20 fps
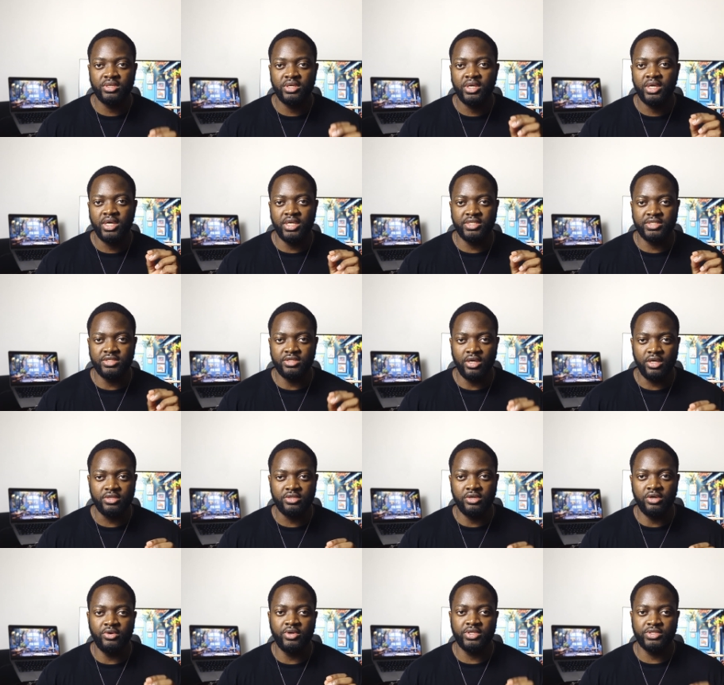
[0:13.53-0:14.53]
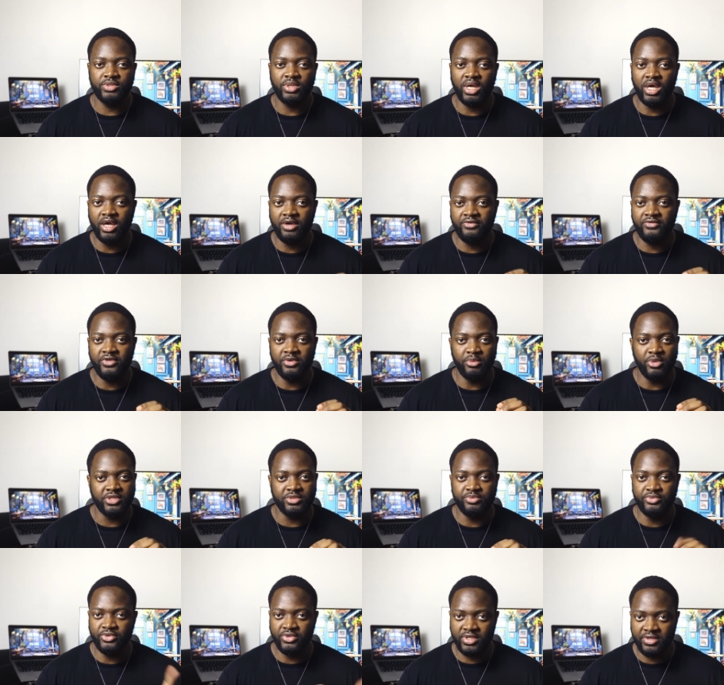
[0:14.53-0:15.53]
It's not going to have the
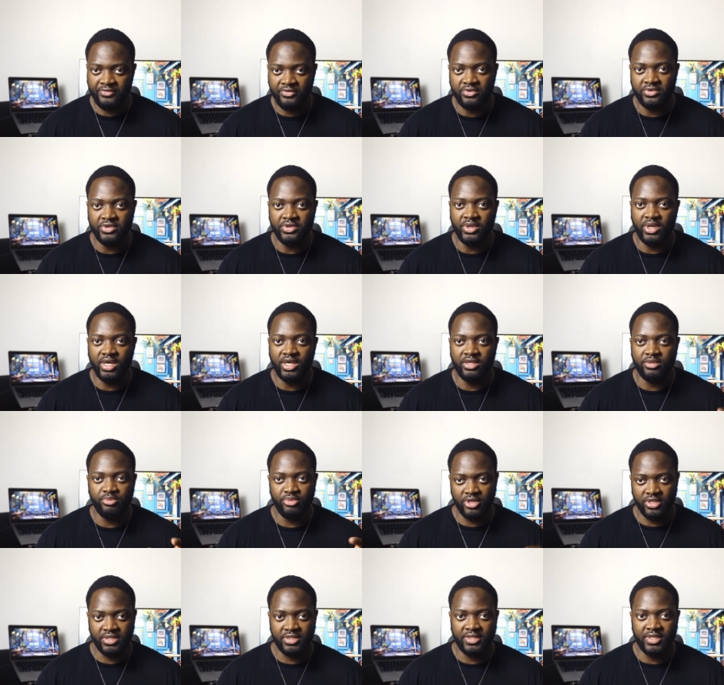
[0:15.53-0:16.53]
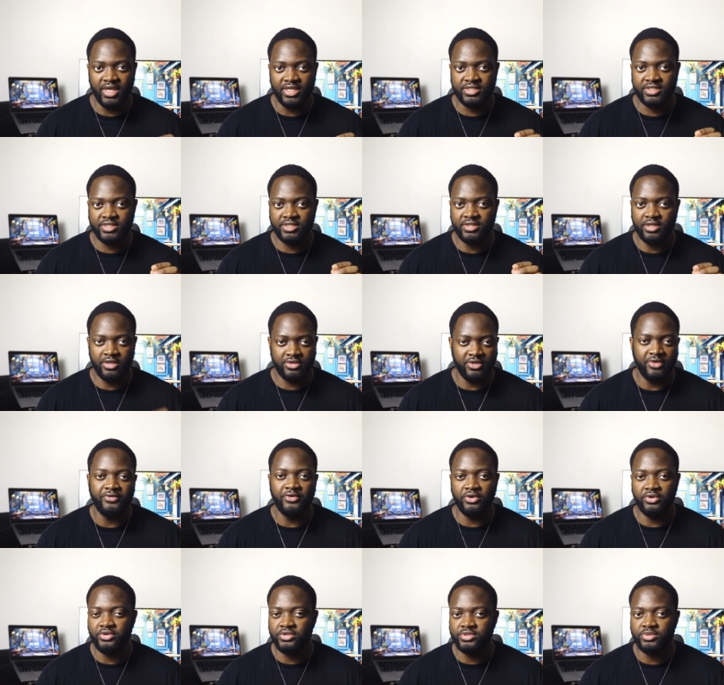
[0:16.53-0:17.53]
most beautiful UI, but that's not the
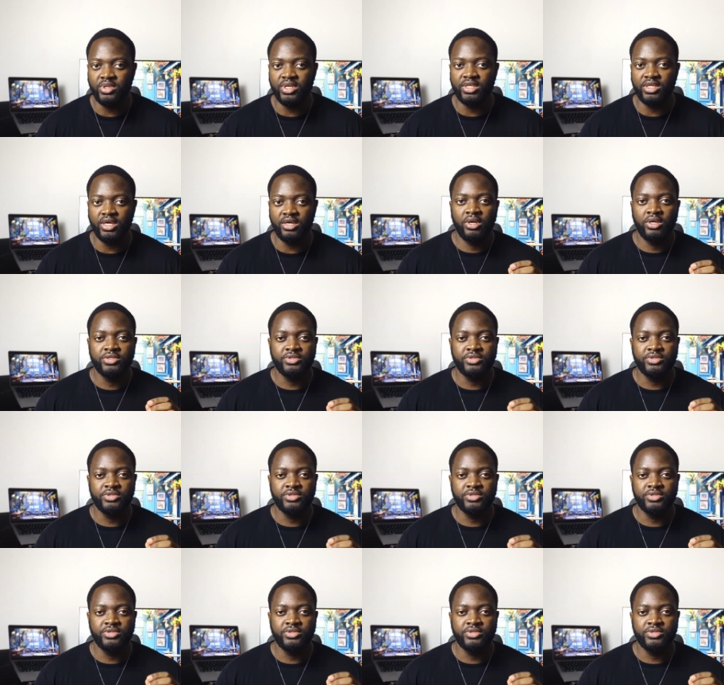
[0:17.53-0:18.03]
focus right now.